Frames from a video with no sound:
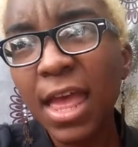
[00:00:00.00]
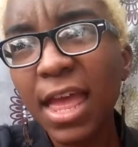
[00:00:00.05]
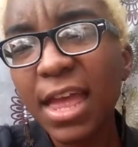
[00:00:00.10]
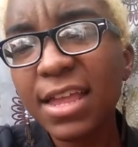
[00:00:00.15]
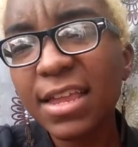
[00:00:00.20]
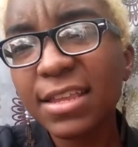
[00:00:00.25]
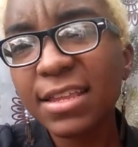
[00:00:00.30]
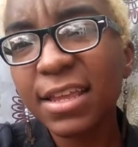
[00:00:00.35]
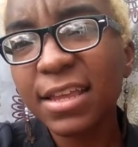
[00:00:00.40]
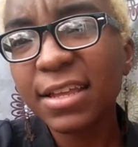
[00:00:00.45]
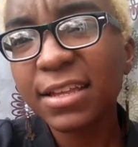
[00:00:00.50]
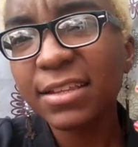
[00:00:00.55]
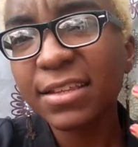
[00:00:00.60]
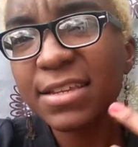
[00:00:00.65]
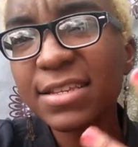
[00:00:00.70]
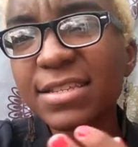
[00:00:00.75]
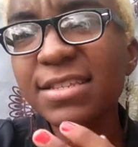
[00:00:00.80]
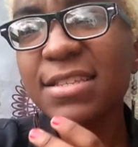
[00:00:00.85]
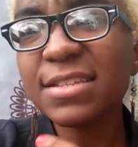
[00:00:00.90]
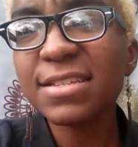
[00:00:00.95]
And
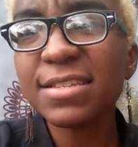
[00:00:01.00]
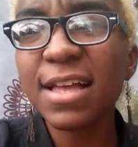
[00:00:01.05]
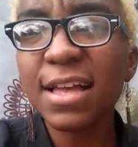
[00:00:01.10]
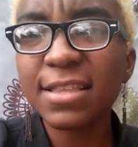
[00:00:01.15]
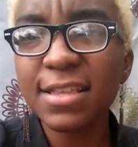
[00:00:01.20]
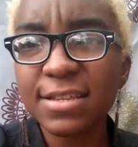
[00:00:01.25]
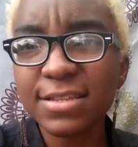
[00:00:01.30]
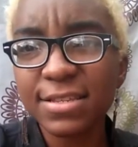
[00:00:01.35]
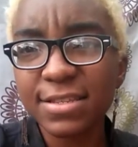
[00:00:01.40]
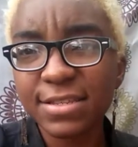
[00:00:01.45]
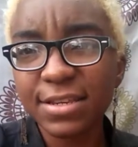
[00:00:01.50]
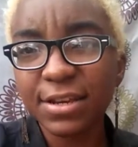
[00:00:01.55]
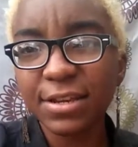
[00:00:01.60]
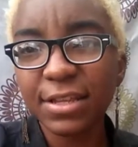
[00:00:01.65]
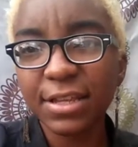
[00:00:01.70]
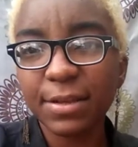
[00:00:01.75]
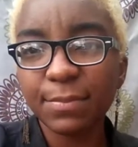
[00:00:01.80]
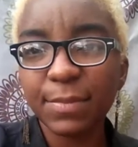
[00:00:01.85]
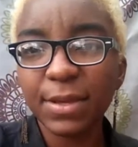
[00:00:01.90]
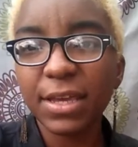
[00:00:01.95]
this does not
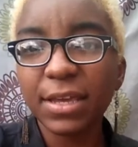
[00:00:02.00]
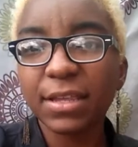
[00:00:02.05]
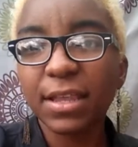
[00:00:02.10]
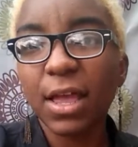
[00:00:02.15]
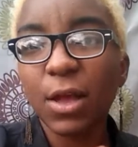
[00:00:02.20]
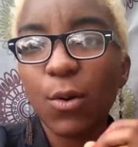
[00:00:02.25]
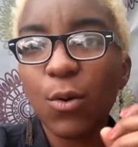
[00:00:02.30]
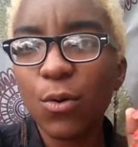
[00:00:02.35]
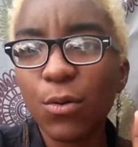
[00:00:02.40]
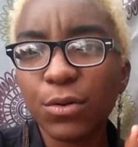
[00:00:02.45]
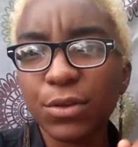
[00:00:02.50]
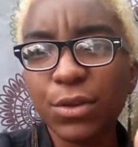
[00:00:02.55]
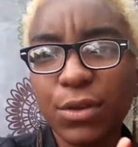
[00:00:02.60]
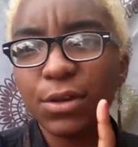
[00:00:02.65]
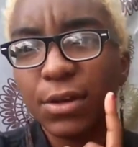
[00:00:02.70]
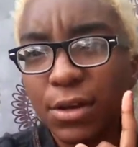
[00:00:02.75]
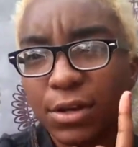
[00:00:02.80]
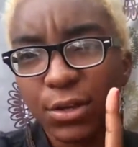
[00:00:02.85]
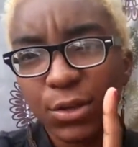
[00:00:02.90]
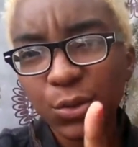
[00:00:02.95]
necessarily mean like, oh,
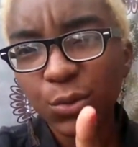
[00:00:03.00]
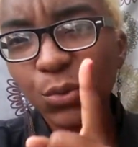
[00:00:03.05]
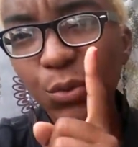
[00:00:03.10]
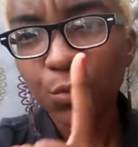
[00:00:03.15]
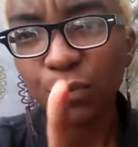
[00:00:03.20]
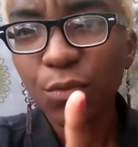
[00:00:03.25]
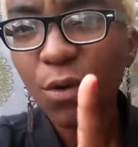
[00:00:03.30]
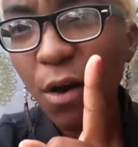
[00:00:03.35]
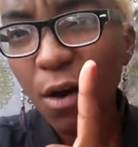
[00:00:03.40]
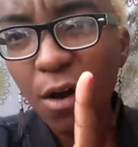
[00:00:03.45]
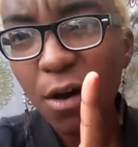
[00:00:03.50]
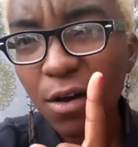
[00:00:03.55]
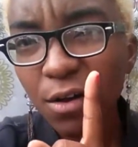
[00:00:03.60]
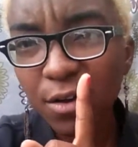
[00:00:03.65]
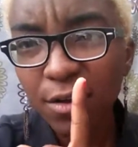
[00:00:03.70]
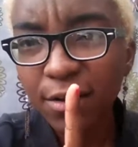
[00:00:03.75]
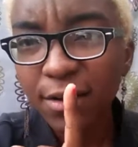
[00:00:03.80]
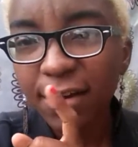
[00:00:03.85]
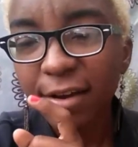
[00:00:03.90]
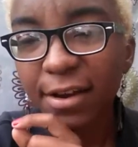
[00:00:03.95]
you're
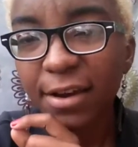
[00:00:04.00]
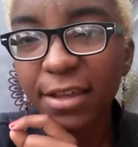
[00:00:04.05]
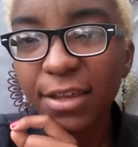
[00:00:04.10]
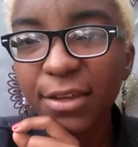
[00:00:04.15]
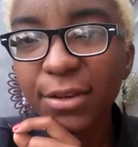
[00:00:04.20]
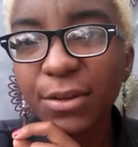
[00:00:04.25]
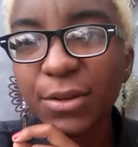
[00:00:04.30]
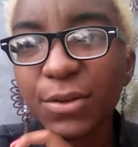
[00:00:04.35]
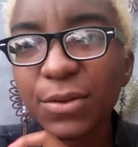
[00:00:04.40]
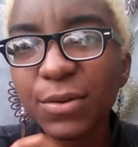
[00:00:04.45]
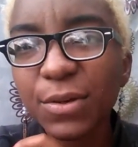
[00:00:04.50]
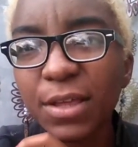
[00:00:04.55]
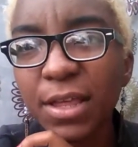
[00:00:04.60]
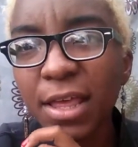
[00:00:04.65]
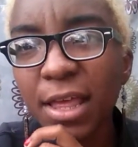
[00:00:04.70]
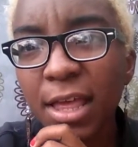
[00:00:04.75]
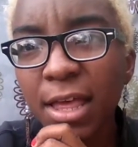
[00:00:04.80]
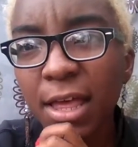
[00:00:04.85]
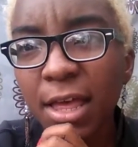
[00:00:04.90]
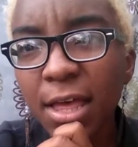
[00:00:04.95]
wrong, or, you know,
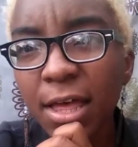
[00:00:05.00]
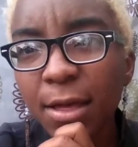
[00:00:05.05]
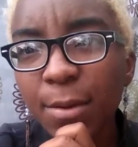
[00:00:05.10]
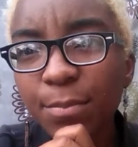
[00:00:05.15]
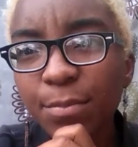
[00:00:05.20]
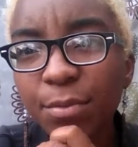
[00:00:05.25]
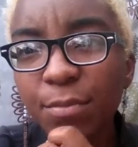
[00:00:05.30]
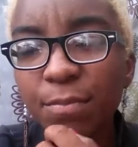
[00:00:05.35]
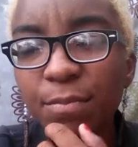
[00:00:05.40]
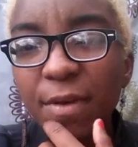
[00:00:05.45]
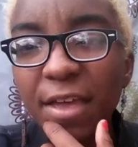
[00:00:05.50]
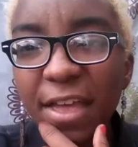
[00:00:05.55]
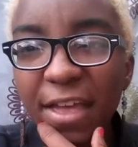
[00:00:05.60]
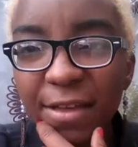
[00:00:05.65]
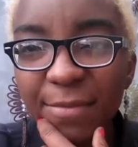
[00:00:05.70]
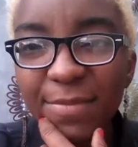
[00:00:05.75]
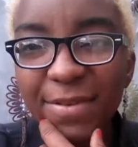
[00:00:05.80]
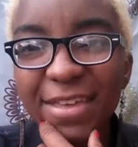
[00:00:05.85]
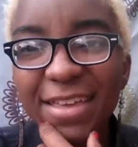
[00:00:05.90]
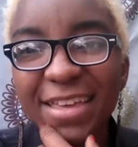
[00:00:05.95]
but
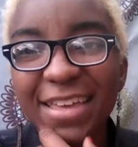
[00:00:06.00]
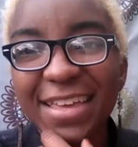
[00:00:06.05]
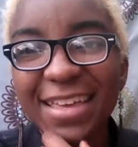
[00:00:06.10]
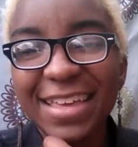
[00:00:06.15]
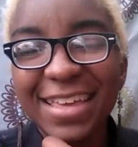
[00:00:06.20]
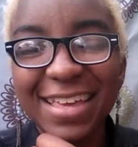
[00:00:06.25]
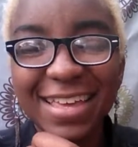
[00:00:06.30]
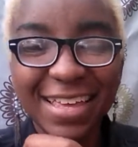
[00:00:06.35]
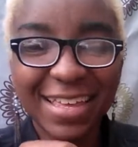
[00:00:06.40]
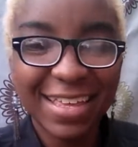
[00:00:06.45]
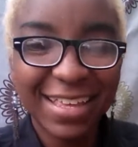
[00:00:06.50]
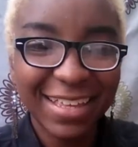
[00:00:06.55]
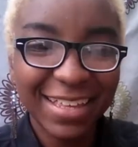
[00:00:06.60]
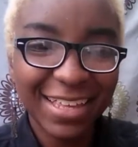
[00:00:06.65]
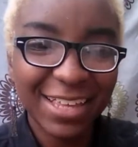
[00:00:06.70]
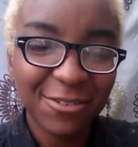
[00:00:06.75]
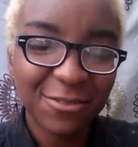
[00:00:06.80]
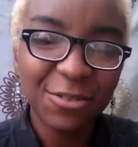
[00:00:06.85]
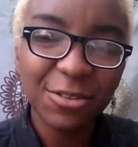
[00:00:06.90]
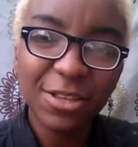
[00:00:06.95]
maybe
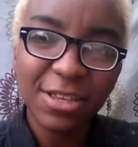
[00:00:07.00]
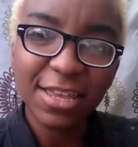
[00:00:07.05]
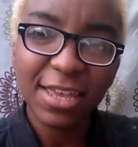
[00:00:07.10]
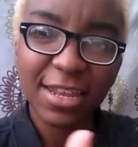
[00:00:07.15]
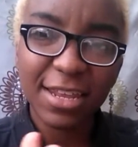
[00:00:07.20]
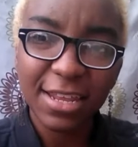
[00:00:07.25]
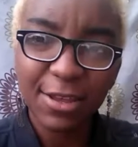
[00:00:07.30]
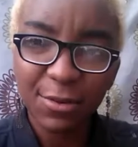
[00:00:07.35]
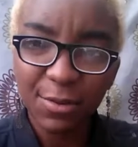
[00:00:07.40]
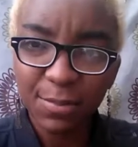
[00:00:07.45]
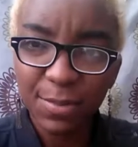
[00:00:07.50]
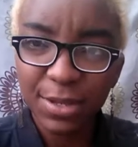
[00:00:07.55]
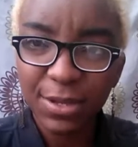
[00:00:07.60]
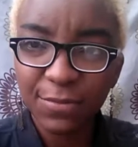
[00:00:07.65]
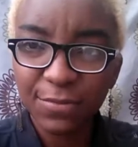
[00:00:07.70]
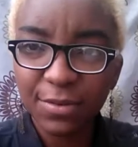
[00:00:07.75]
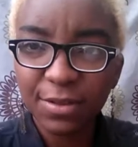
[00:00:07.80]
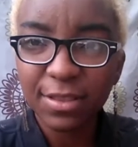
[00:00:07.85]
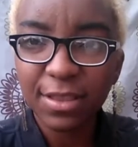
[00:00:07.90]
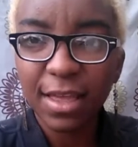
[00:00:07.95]
if you look at it from a
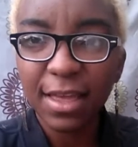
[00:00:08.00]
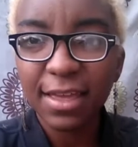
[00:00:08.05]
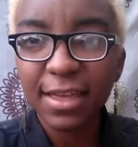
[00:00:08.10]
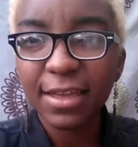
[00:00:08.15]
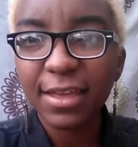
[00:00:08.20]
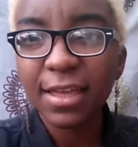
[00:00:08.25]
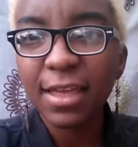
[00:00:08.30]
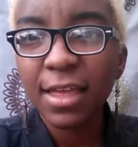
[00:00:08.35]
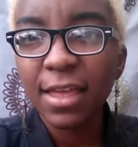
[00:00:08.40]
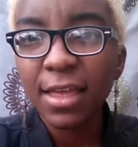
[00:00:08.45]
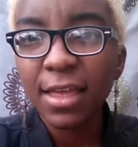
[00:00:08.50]
different light,